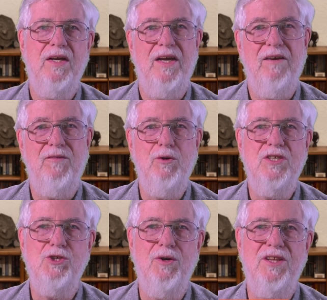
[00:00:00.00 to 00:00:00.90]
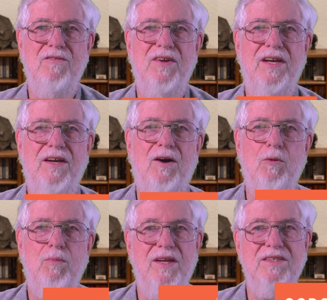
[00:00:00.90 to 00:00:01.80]
If you enjoyed the video,
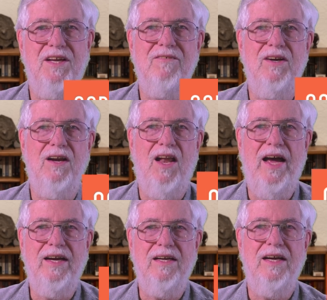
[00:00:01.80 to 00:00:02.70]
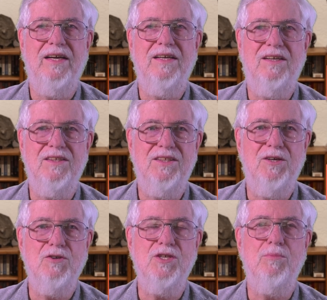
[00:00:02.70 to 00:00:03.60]
please give it a like and
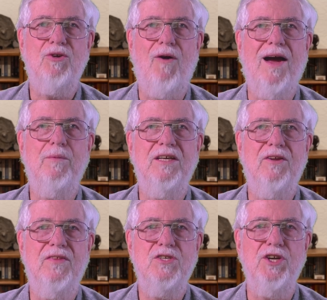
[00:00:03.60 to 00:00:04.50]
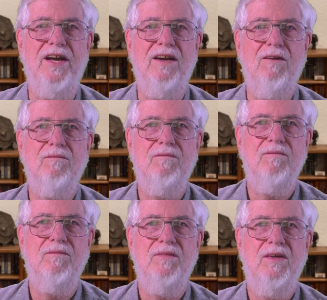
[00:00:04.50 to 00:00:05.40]
consider subscribing to the channel.
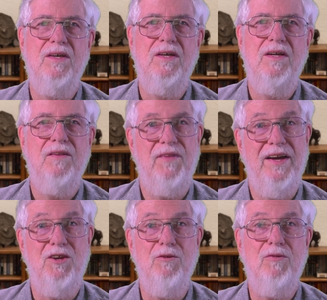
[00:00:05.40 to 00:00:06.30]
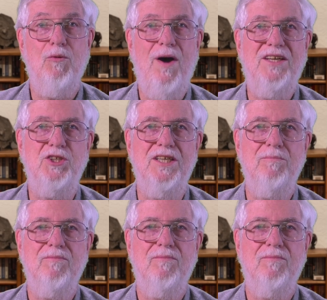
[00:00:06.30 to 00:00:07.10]
Thank you for watching.